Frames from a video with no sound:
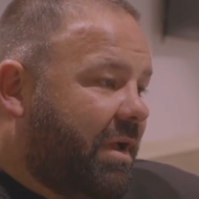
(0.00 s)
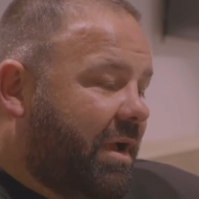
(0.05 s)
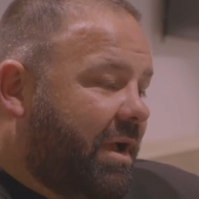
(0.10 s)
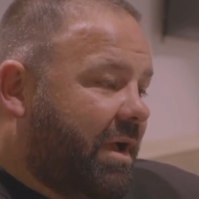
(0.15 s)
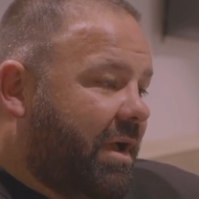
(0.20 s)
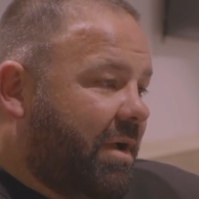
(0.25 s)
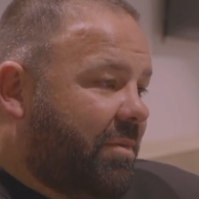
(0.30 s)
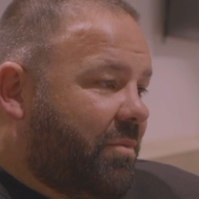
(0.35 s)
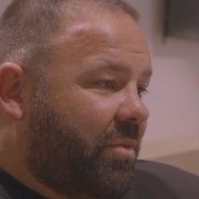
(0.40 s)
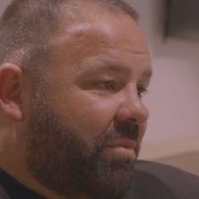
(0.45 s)

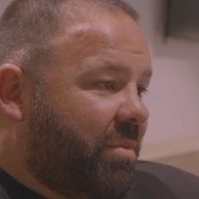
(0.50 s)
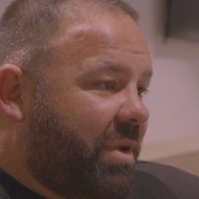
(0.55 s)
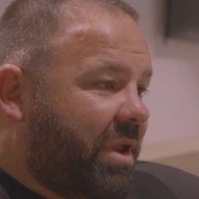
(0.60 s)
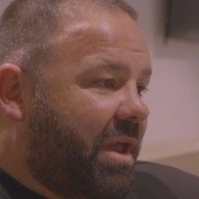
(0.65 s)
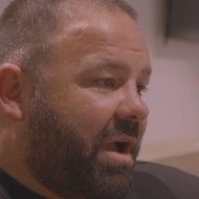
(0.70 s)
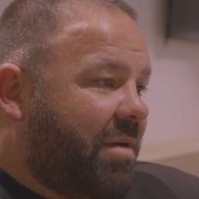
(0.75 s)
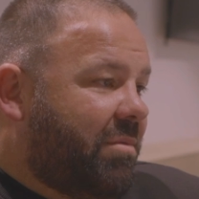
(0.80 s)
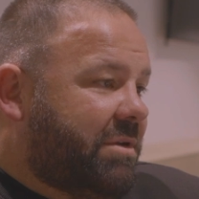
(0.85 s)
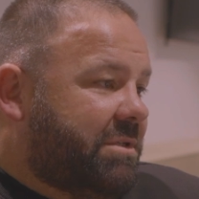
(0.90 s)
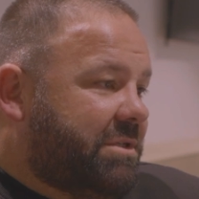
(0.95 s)
We've
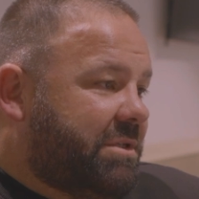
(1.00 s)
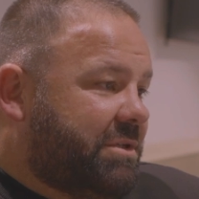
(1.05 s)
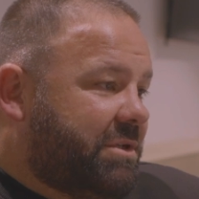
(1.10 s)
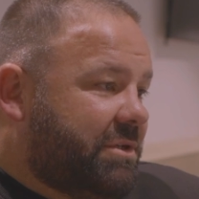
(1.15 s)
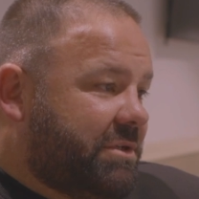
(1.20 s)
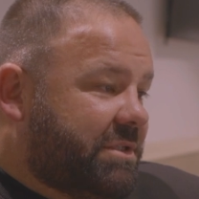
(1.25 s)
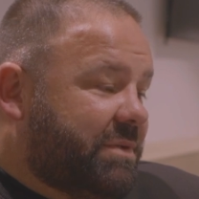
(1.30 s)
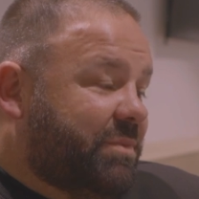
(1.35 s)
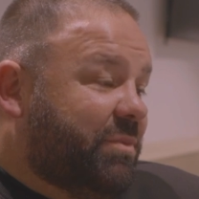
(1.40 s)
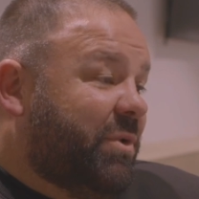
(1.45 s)
been able to
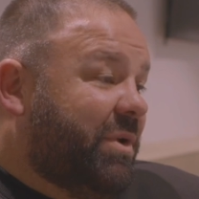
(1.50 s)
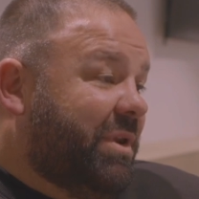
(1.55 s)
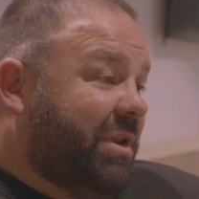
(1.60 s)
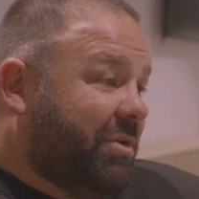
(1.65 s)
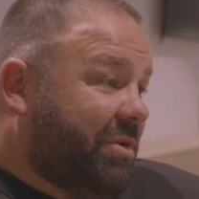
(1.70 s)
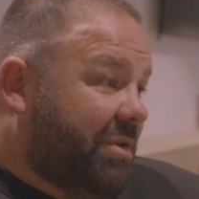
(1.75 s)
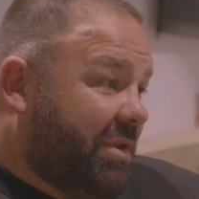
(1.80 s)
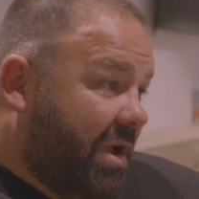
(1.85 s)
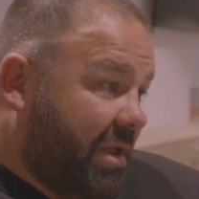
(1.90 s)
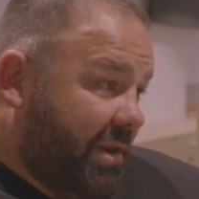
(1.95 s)
do some really
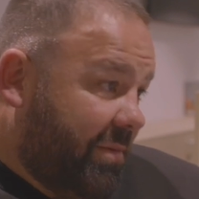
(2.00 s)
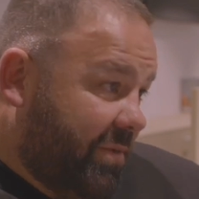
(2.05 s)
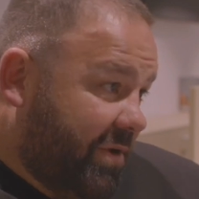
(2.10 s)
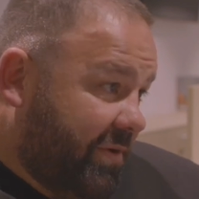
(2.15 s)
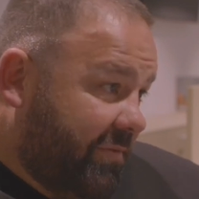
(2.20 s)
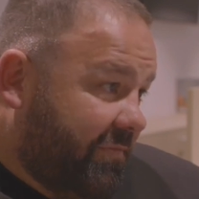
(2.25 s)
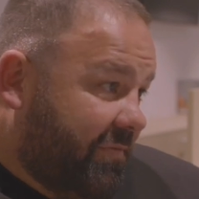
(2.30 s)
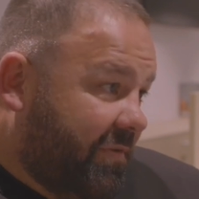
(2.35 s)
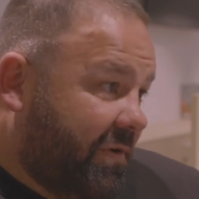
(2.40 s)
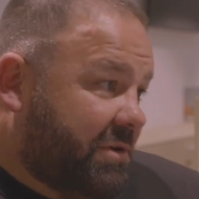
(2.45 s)
good no-limit
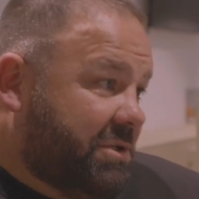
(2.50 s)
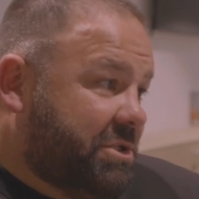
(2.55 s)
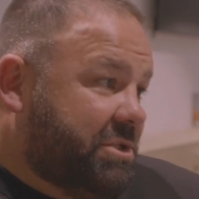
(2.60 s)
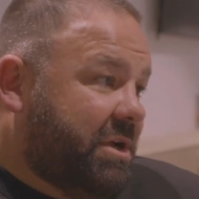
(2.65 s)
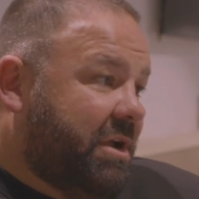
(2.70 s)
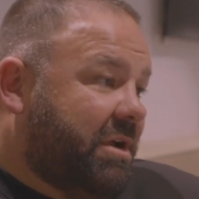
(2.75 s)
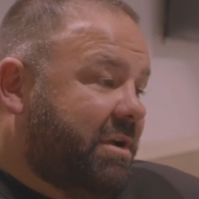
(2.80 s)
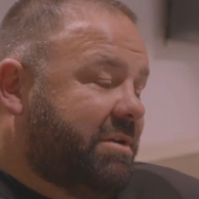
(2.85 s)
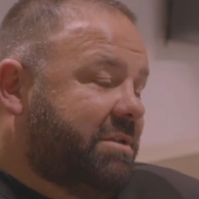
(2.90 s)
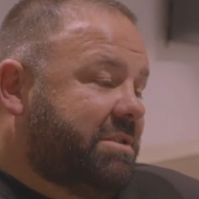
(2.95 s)
on Fox
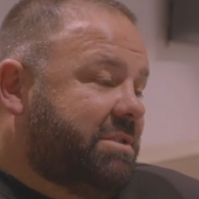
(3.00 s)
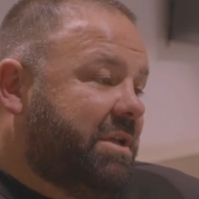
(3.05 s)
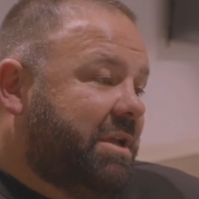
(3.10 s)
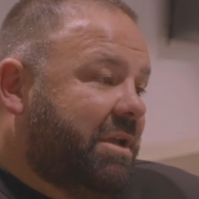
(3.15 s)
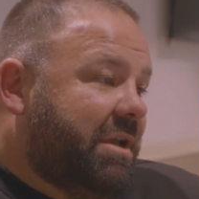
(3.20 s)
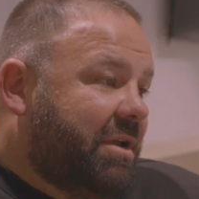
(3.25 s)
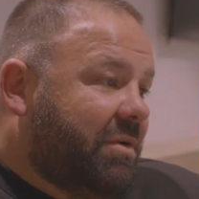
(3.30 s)
shows.